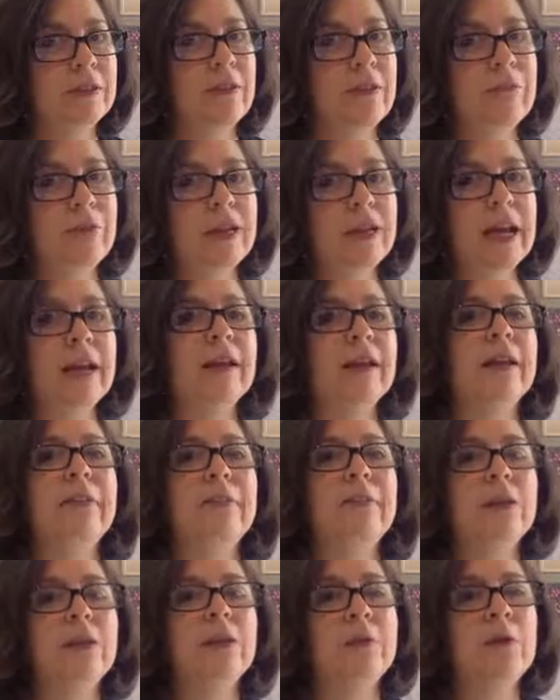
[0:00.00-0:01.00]
forget, if
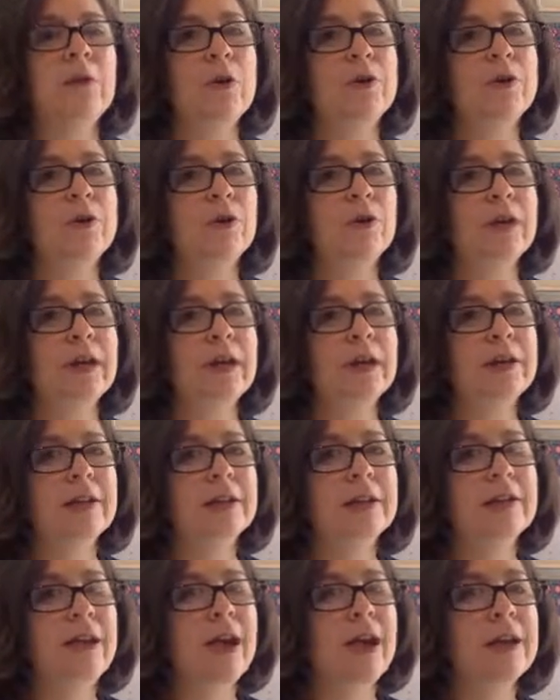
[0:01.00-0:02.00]
you go to
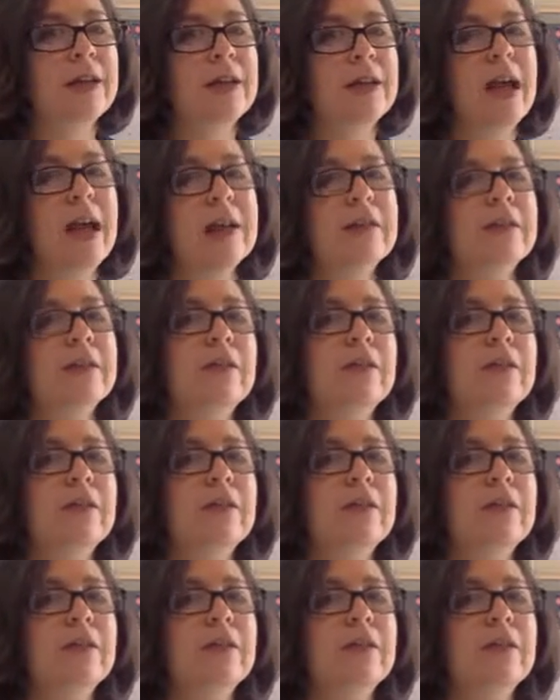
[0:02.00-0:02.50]
morethanorganized.net,